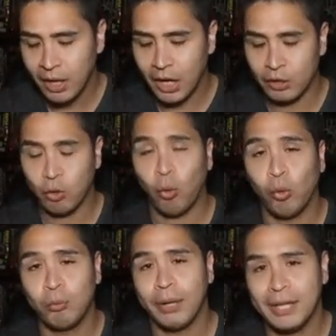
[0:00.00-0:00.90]
I
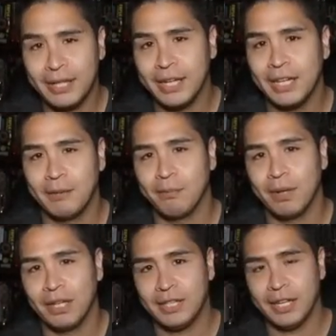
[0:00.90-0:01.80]
told my team,
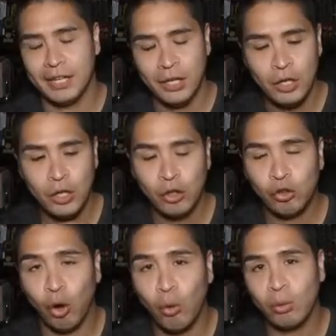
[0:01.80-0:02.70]
I said,
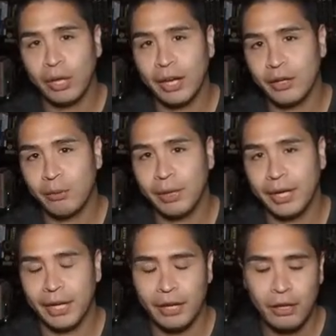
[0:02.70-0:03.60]
don't get
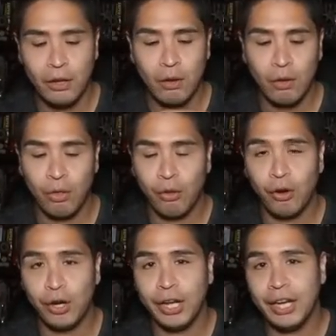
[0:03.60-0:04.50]
greedy.
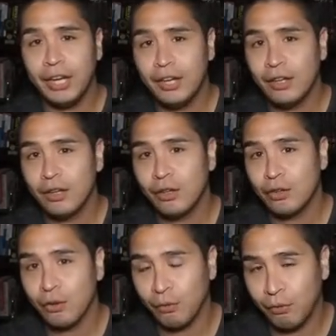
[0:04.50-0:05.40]
30
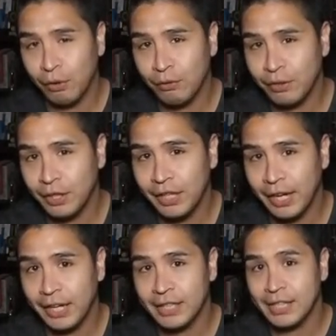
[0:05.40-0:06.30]
to 50
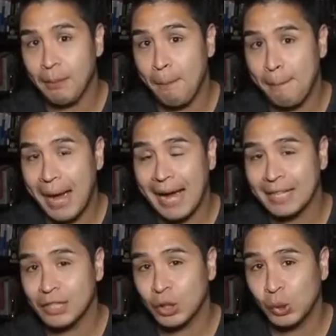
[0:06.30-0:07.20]
days,
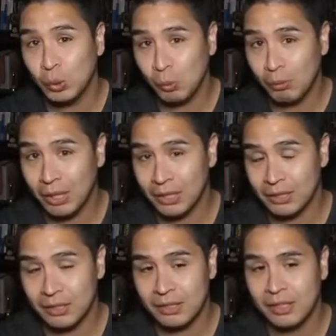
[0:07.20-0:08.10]
max 2
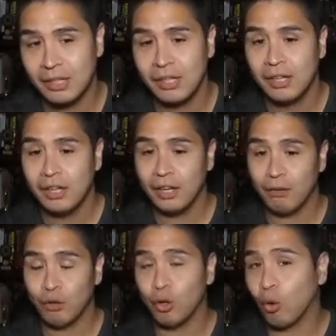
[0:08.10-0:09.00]
months.
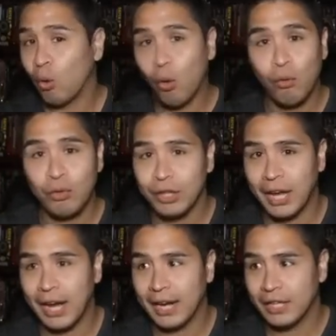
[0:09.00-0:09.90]
If you go over
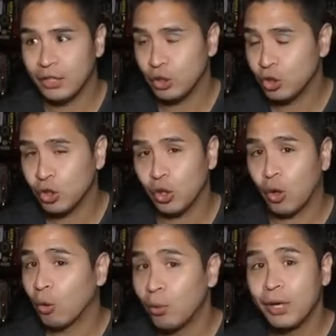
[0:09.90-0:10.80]
that, you should
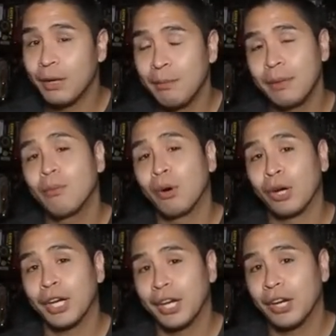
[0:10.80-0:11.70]
already be
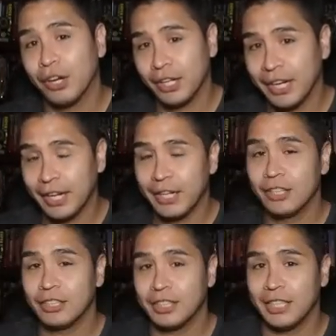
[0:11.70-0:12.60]
working on getting
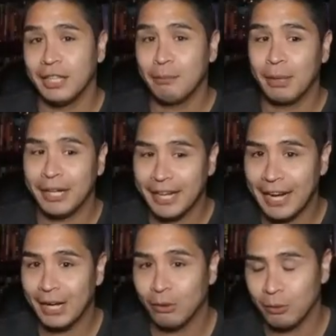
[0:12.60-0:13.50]
your seed money
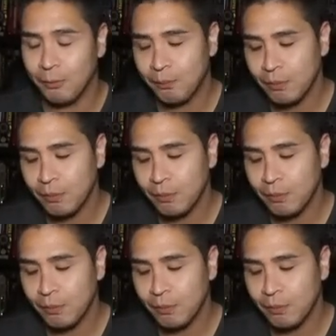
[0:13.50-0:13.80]
out.